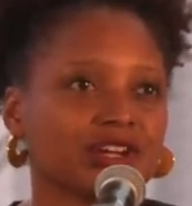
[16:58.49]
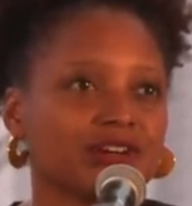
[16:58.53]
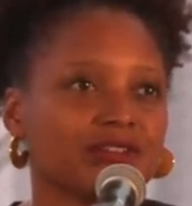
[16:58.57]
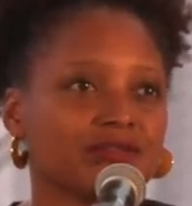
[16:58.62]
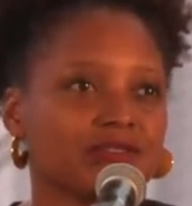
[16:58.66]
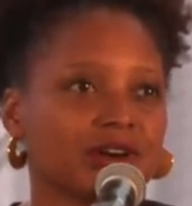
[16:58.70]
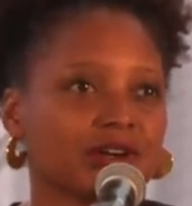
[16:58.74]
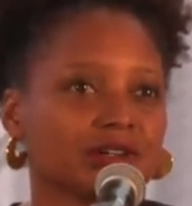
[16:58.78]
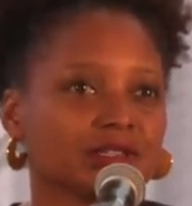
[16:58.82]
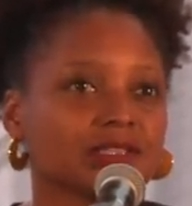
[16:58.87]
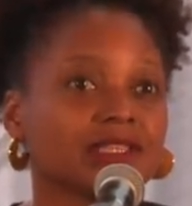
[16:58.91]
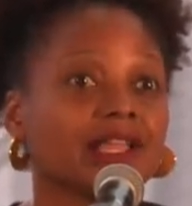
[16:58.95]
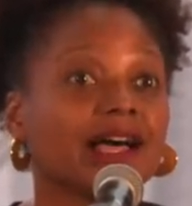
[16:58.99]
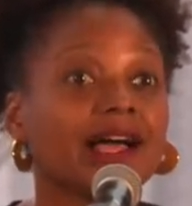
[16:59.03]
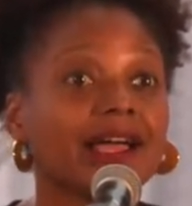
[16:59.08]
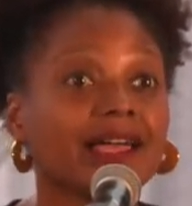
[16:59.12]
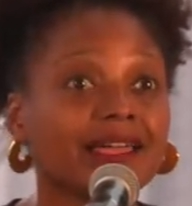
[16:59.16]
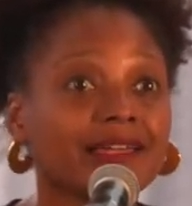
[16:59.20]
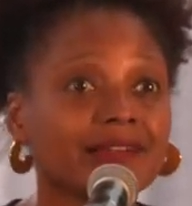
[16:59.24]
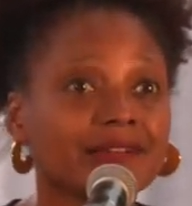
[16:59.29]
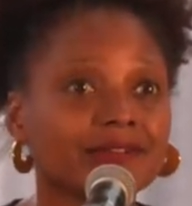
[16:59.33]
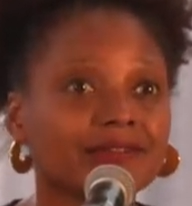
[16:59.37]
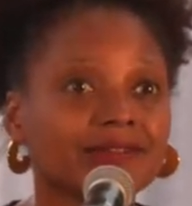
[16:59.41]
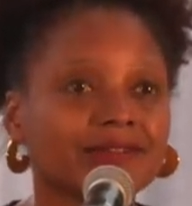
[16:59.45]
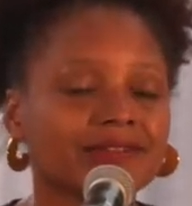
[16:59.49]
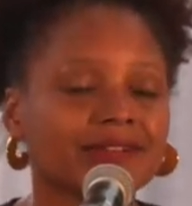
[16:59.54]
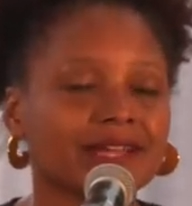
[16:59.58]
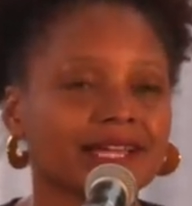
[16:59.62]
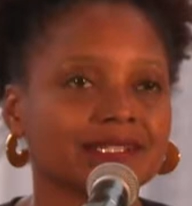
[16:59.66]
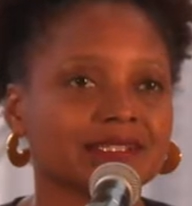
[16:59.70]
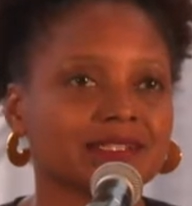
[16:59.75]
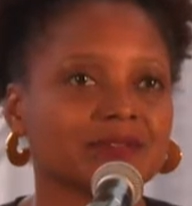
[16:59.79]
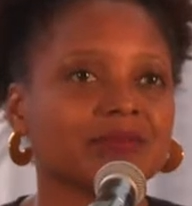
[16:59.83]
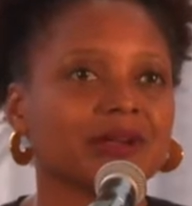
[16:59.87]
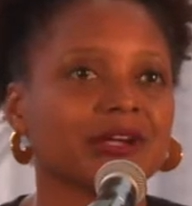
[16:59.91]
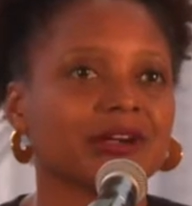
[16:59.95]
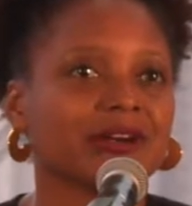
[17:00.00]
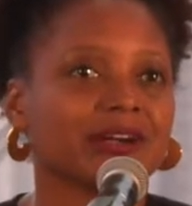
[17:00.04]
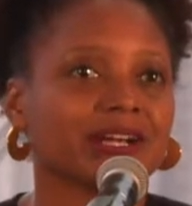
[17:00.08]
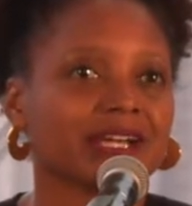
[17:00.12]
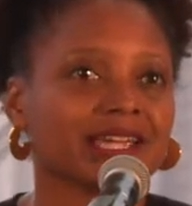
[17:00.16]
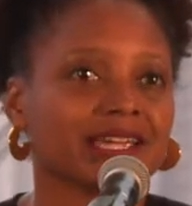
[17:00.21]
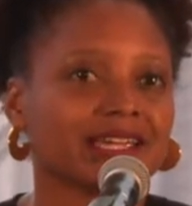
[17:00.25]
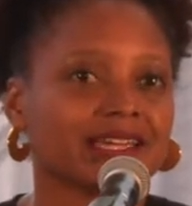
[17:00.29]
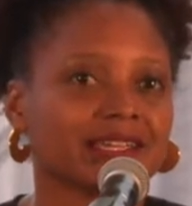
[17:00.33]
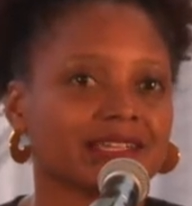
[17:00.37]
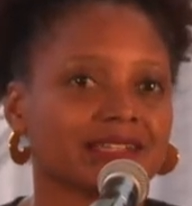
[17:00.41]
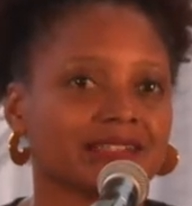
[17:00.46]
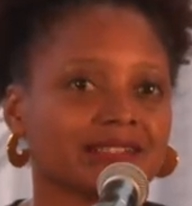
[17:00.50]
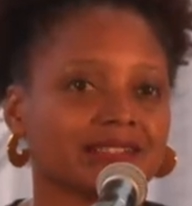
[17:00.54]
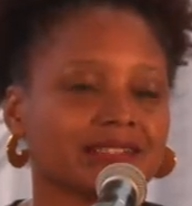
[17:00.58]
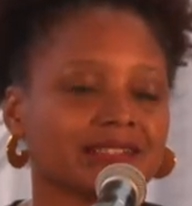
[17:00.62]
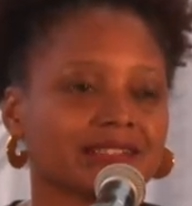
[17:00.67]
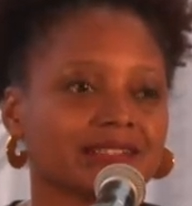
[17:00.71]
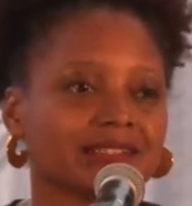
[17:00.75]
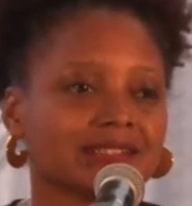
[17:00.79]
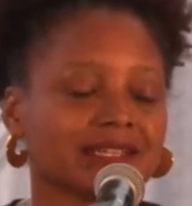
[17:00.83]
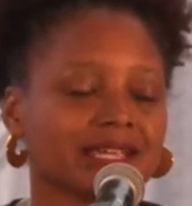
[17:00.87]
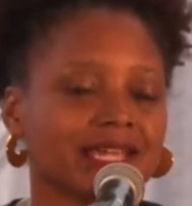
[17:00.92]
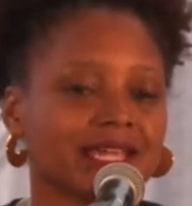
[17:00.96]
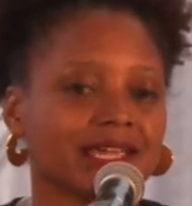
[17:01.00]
of our life as Americans